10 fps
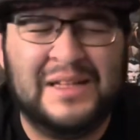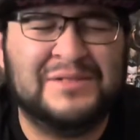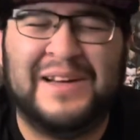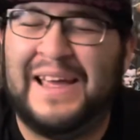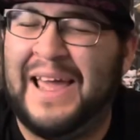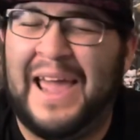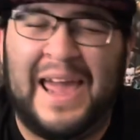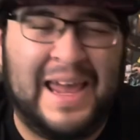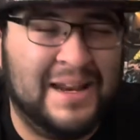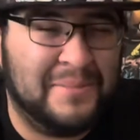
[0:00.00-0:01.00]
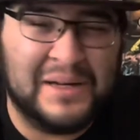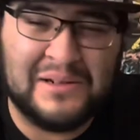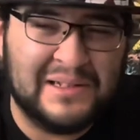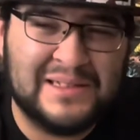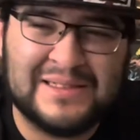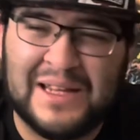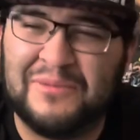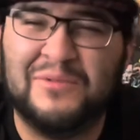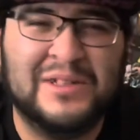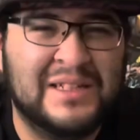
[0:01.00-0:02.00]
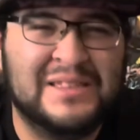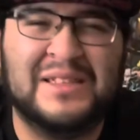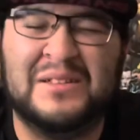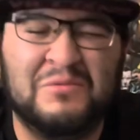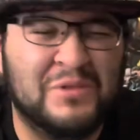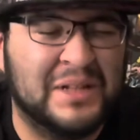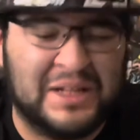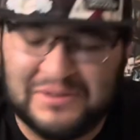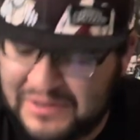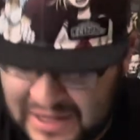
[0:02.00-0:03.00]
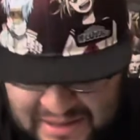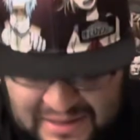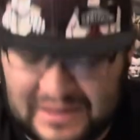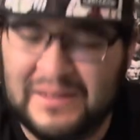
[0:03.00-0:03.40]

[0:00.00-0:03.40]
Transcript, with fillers: That's what I hate about all this. Like, really, he's a number one hero, and